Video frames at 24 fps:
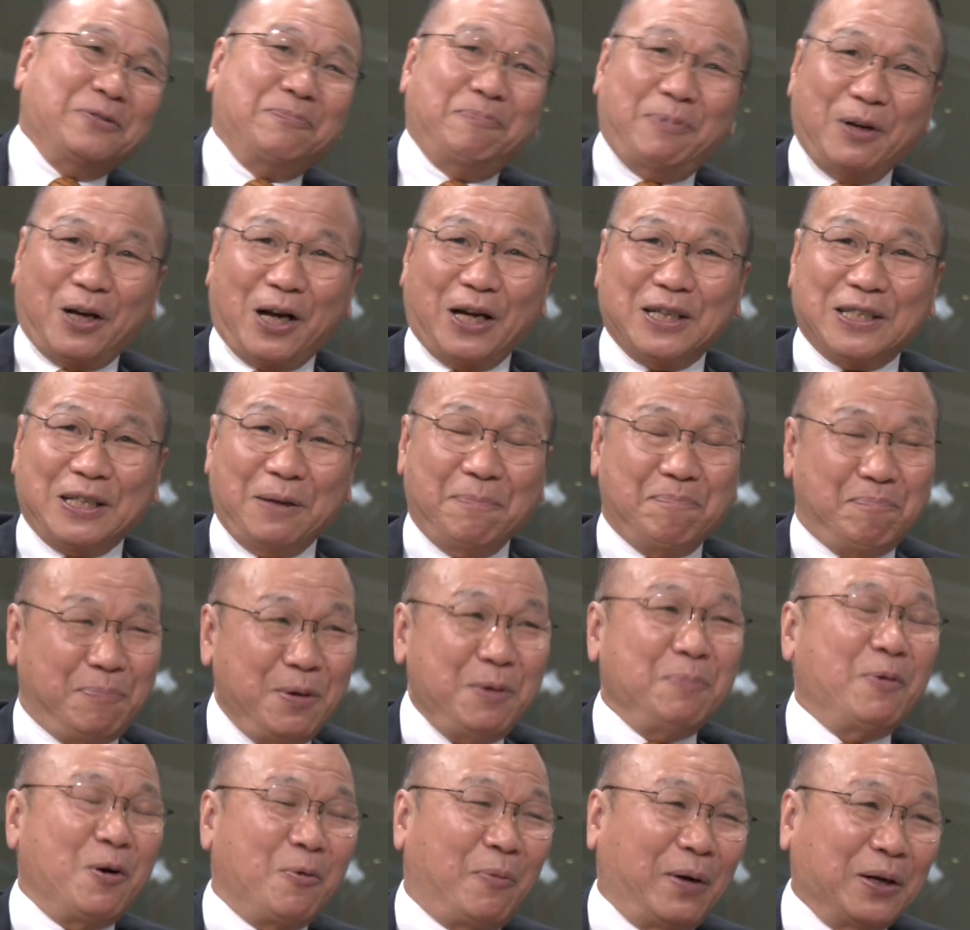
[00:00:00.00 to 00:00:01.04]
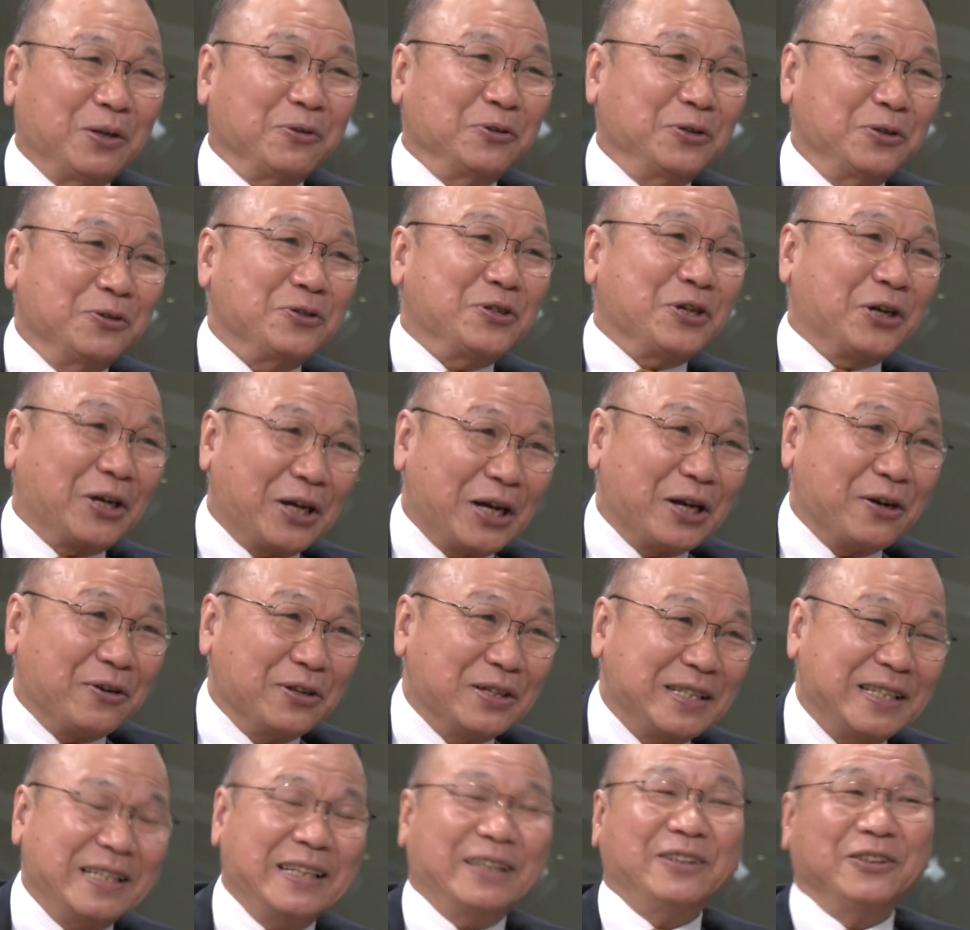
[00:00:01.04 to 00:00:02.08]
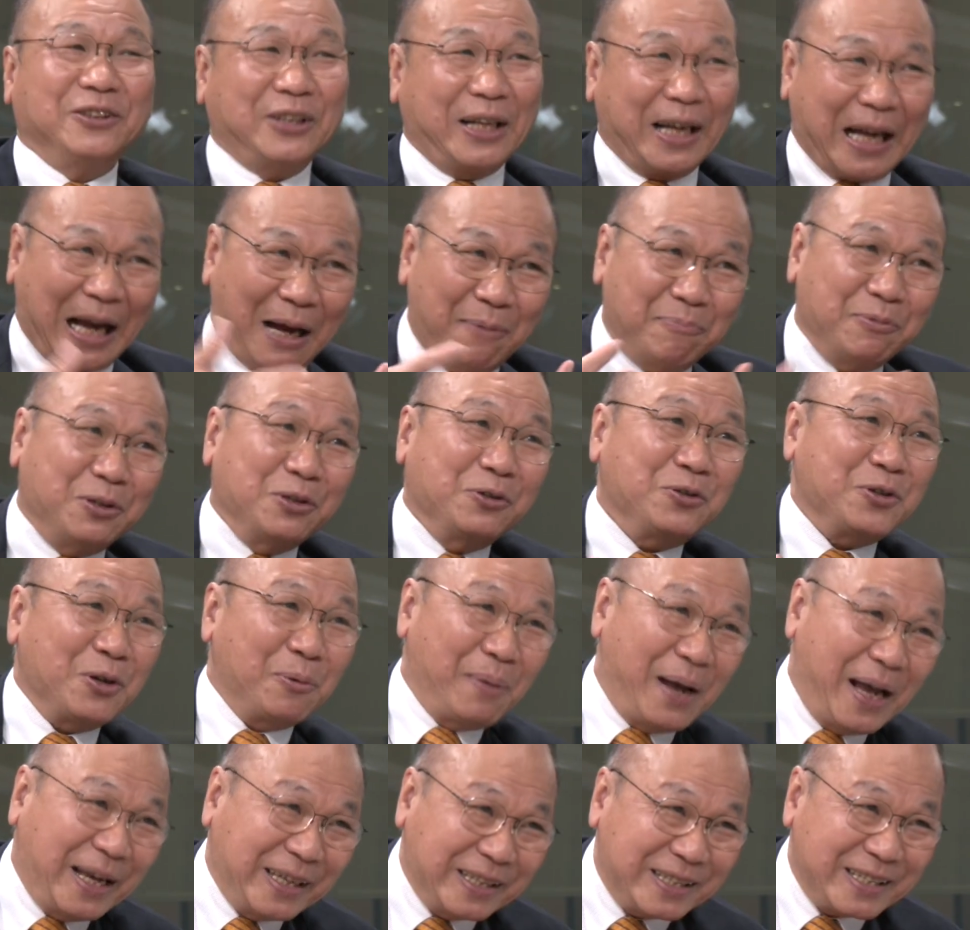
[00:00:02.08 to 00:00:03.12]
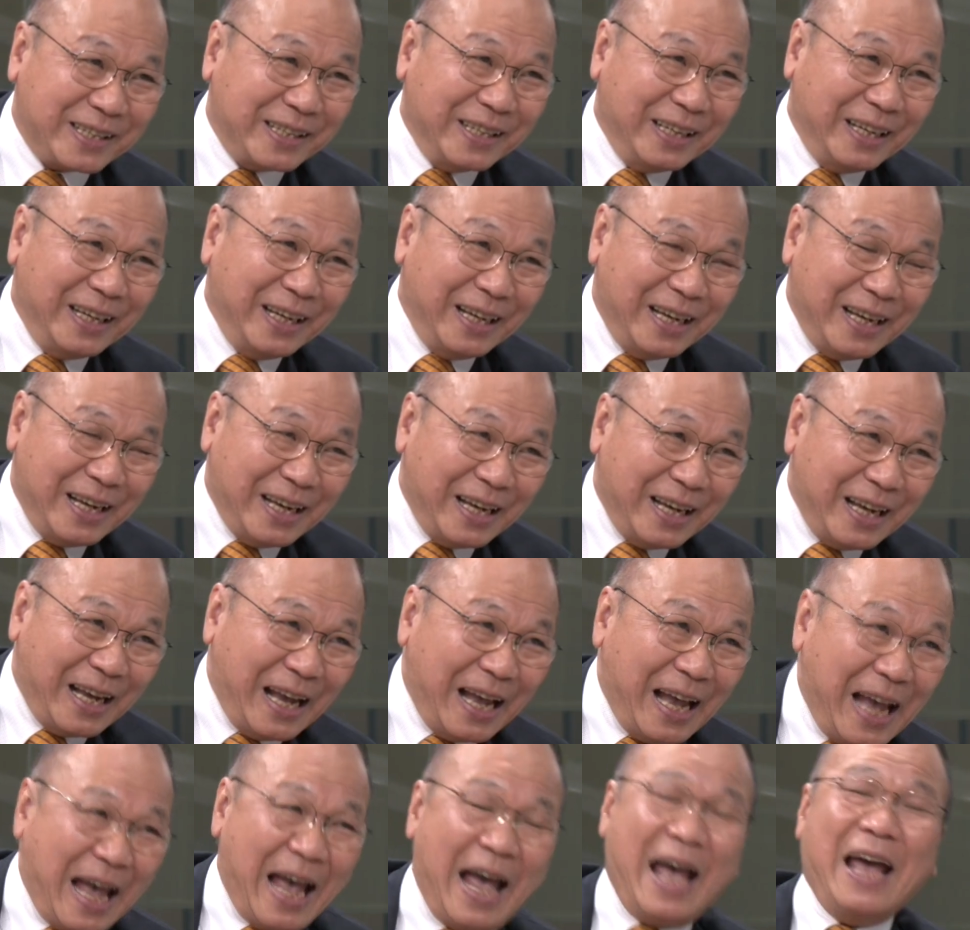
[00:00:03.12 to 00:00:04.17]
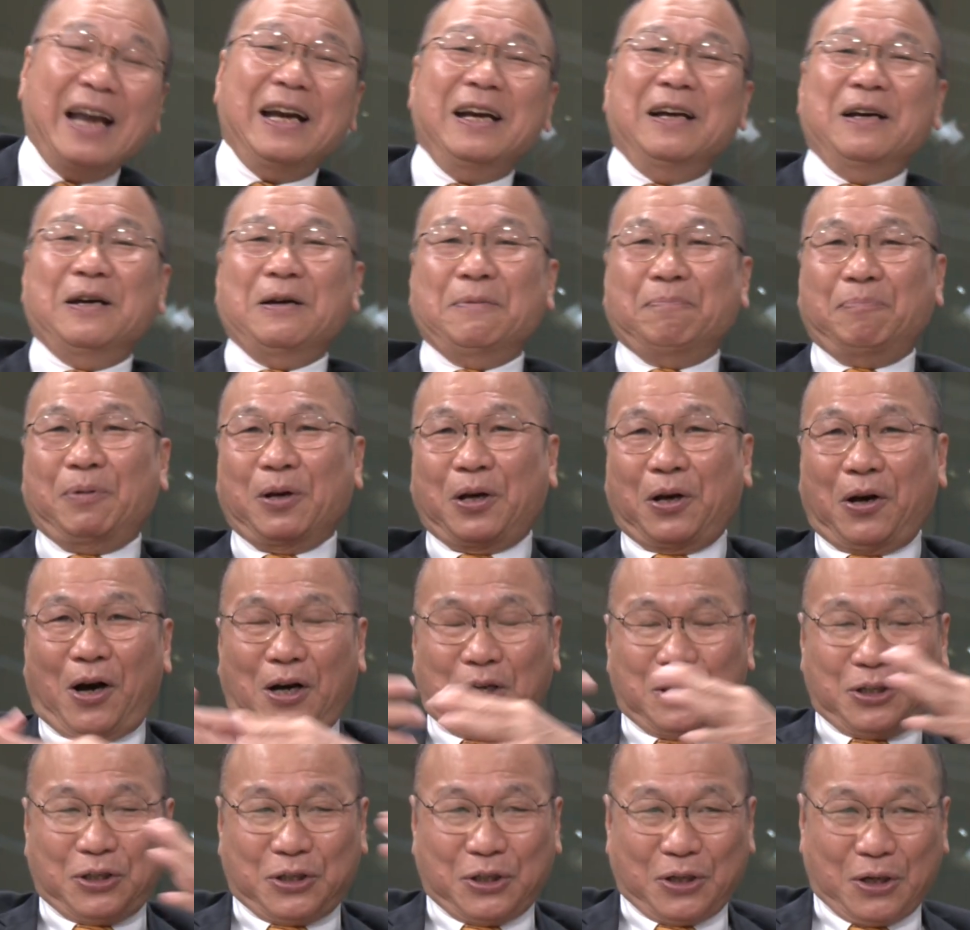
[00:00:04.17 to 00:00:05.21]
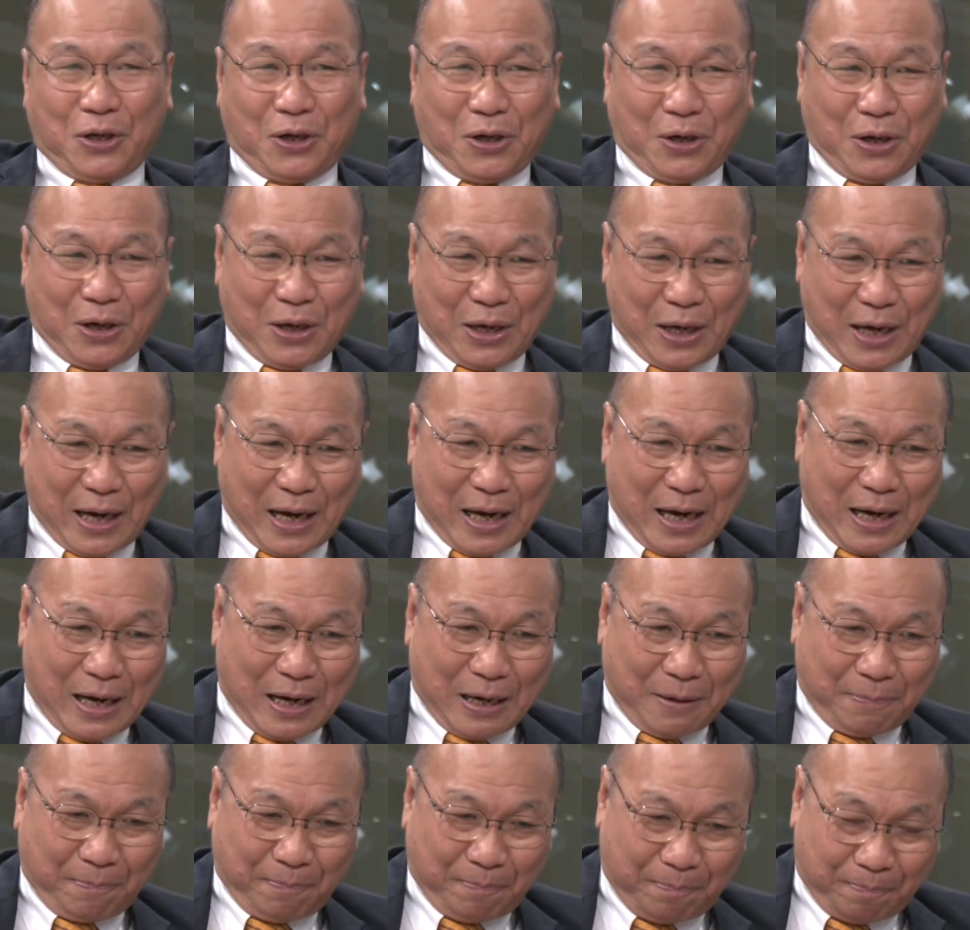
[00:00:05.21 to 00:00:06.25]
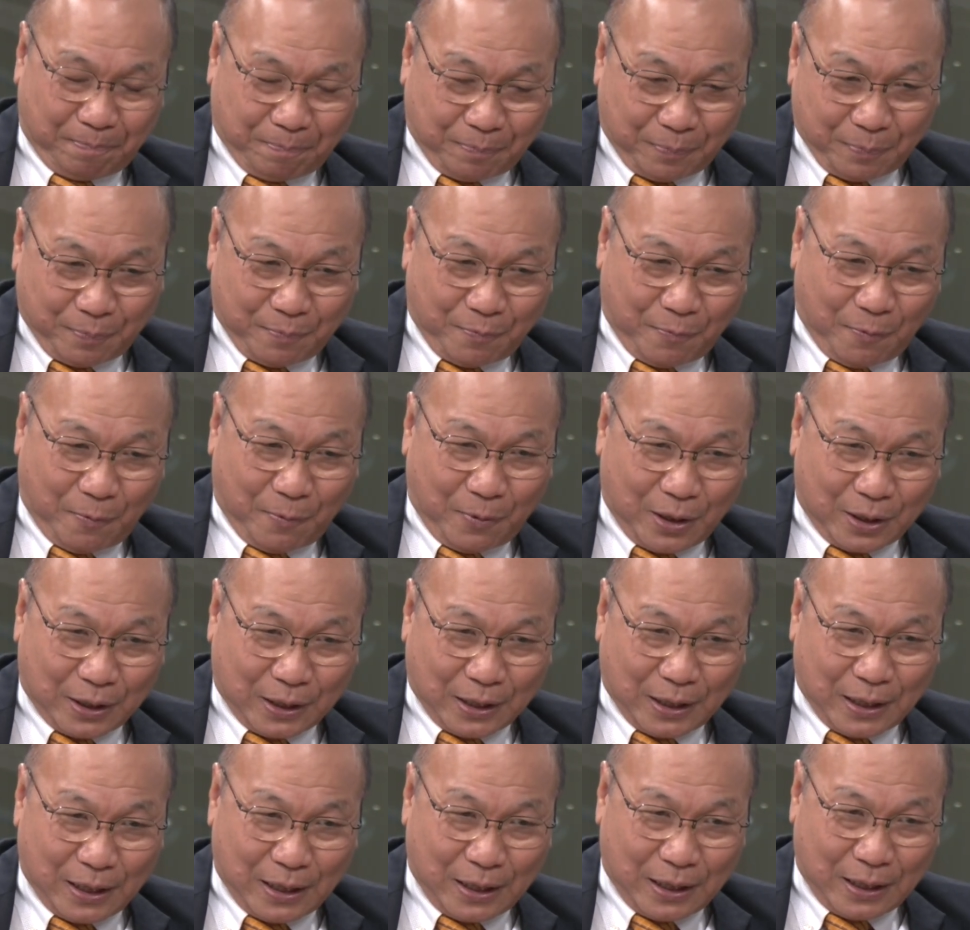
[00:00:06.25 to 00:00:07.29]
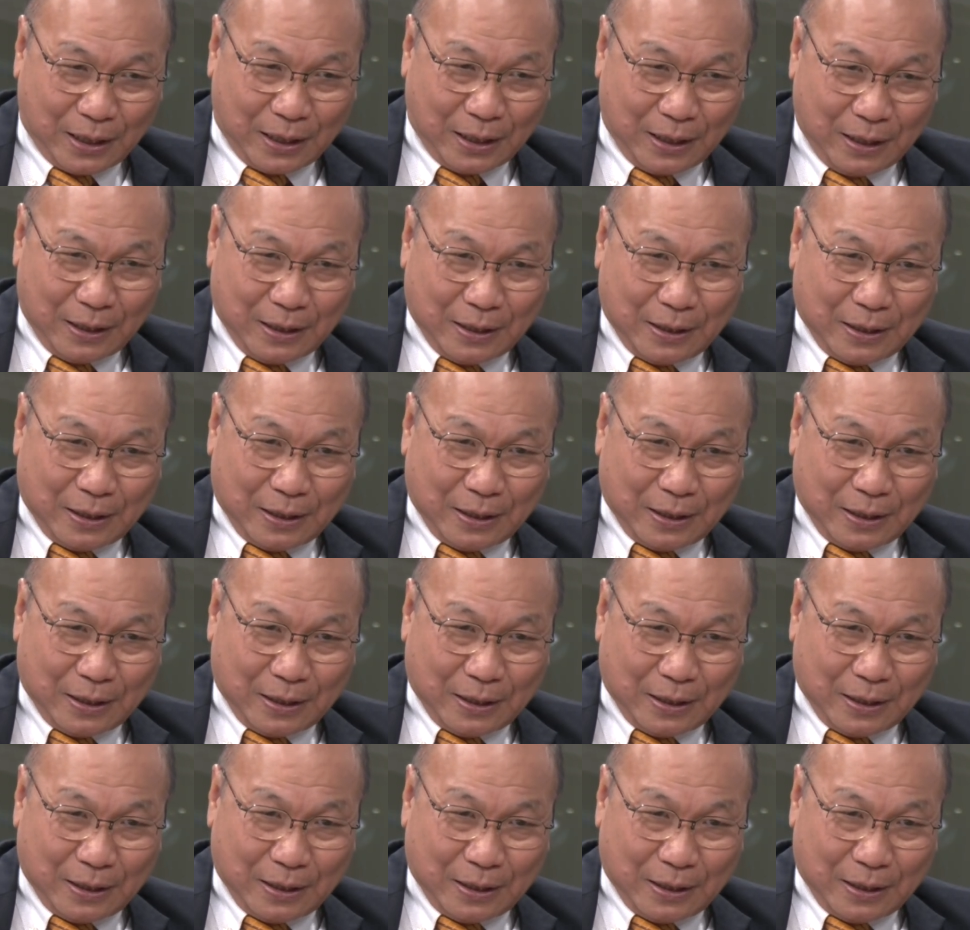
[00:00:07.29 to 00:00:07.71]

Because then people want to use your currency, so they come use your banks. And because the